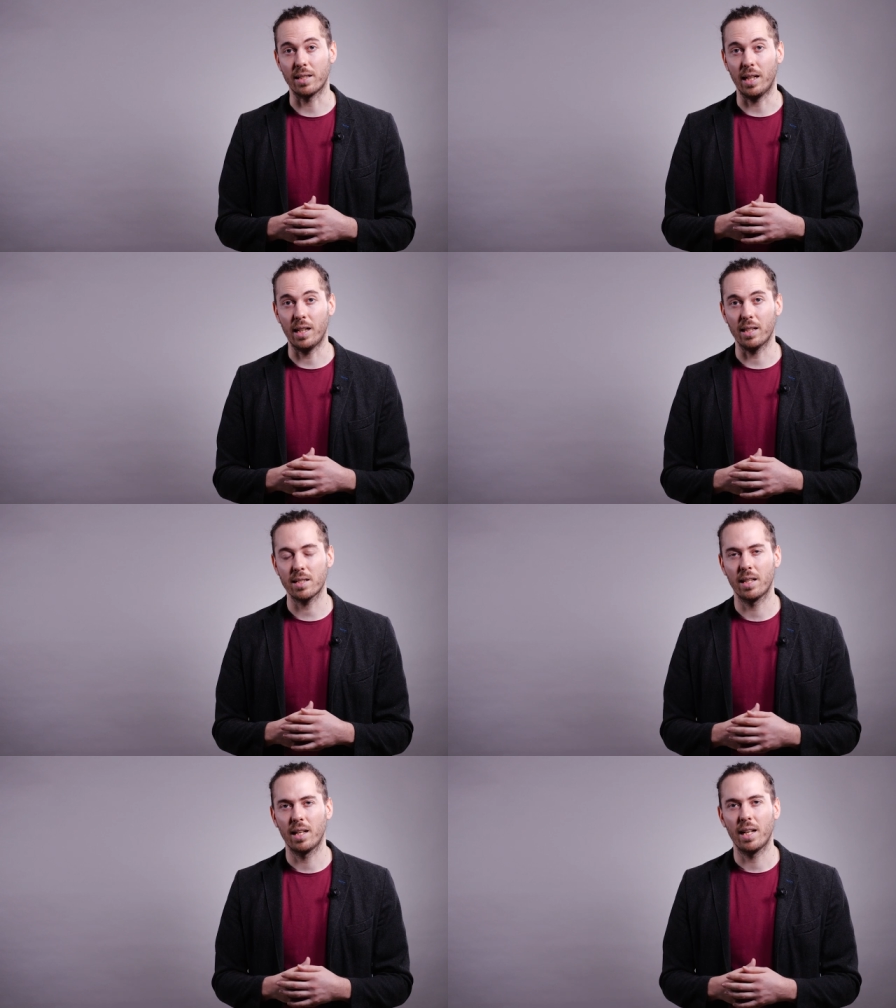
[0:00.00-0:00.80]
to
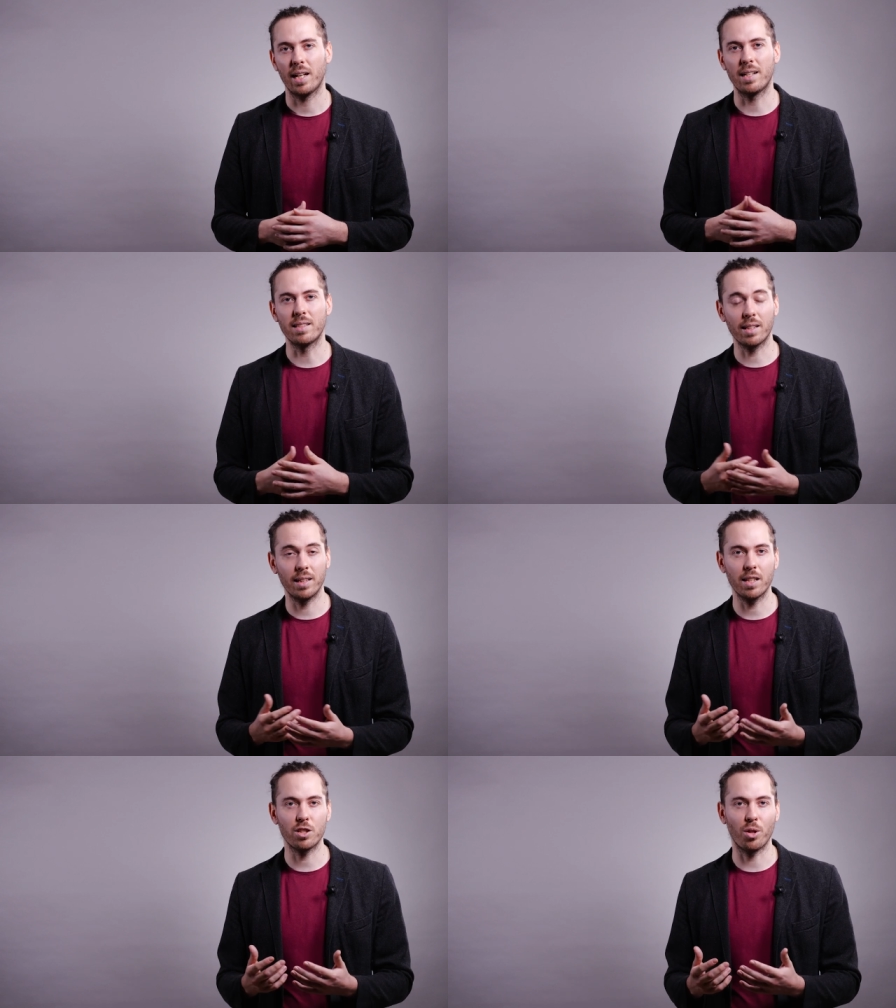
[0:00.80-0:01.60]
art, it is
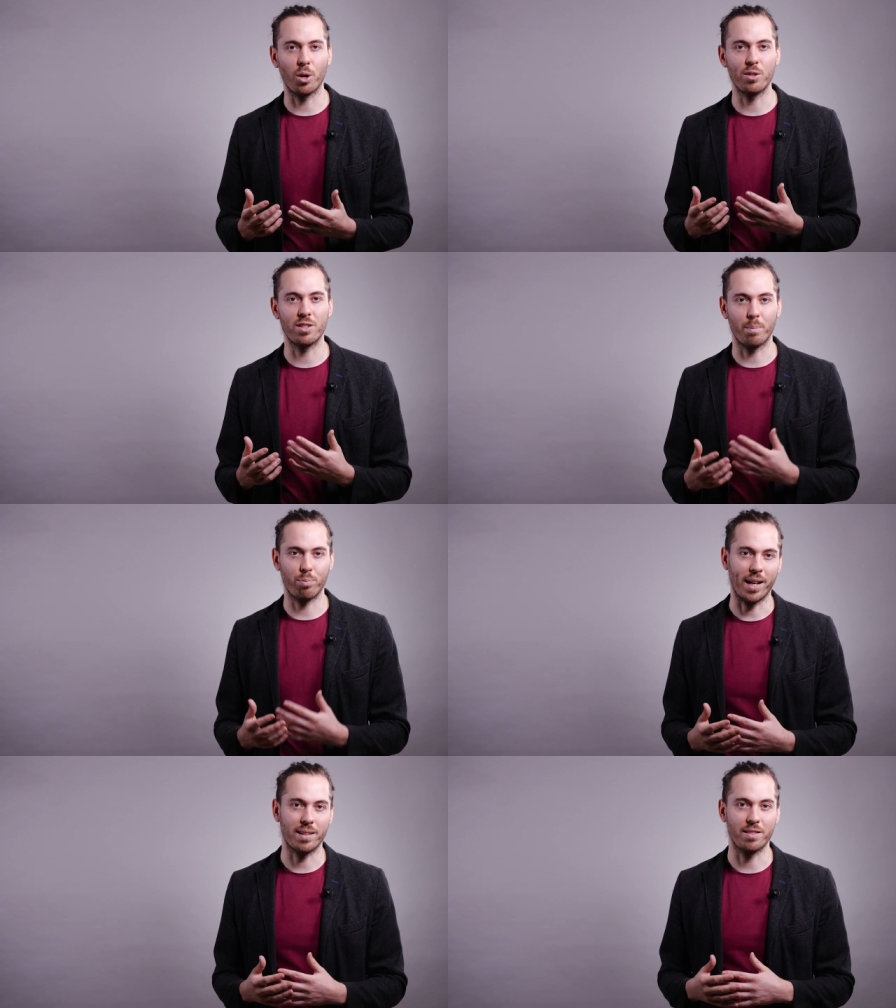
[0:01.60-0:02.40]
clear to those that
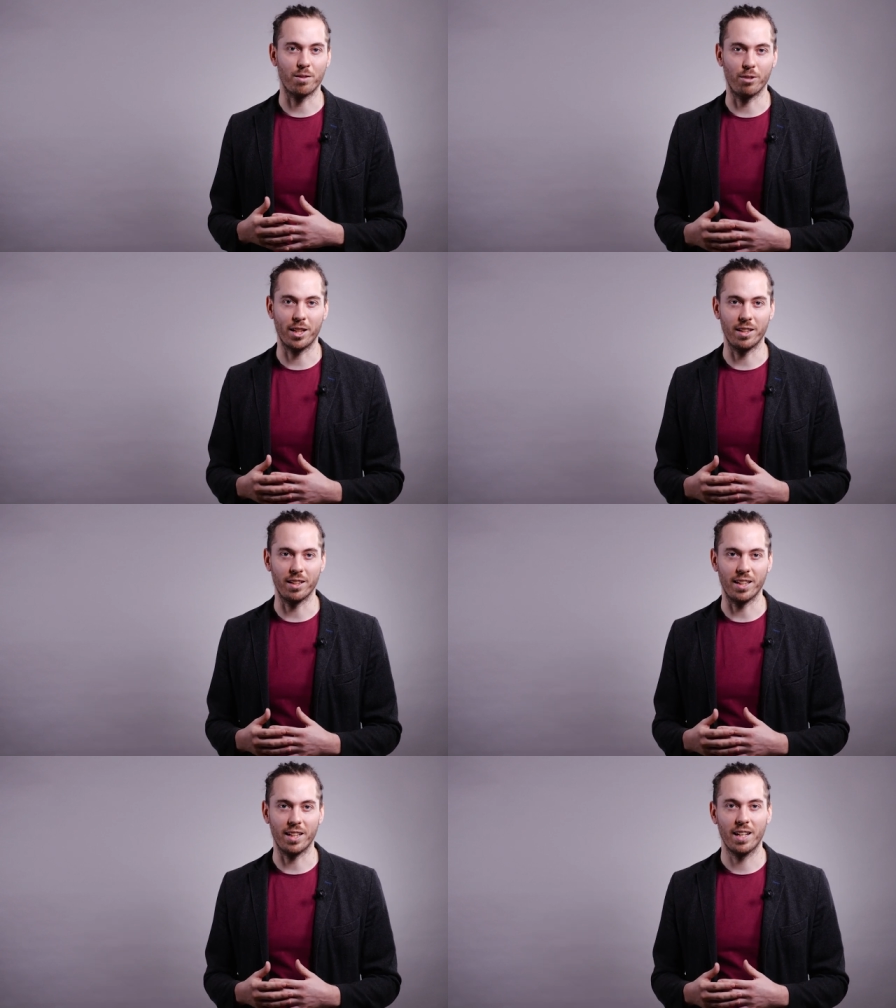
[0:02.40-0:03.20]
practice it
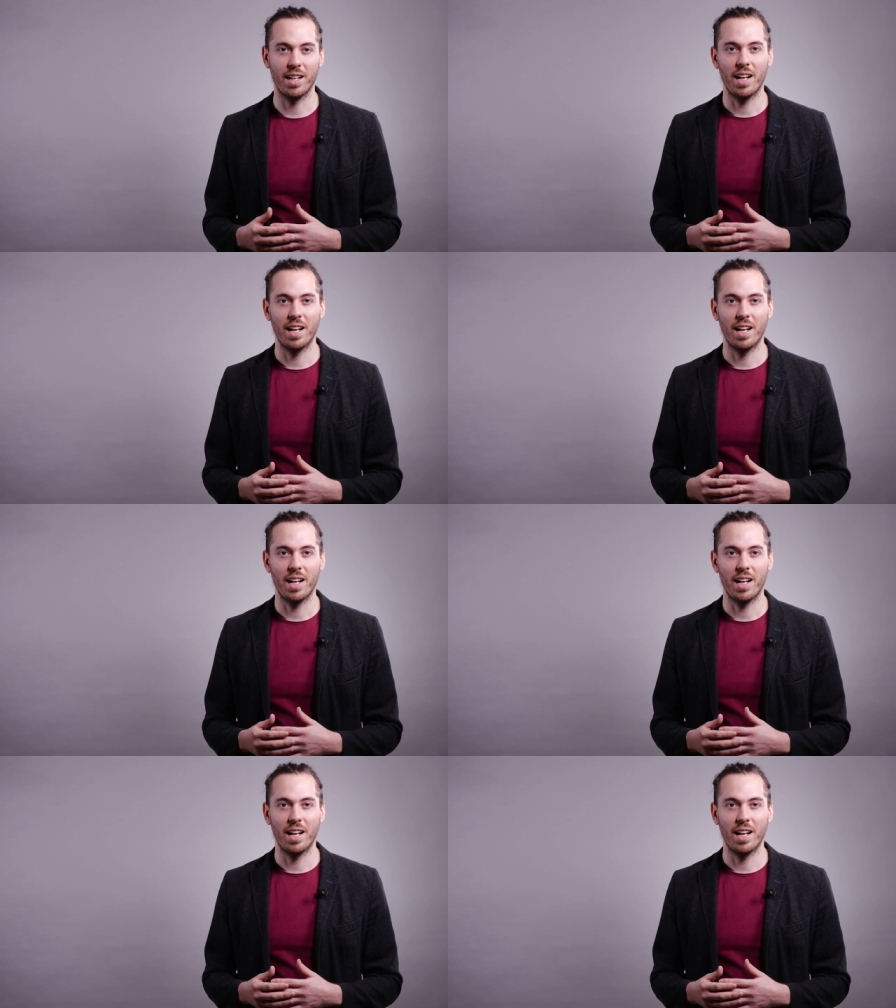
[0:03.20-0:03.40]
regularly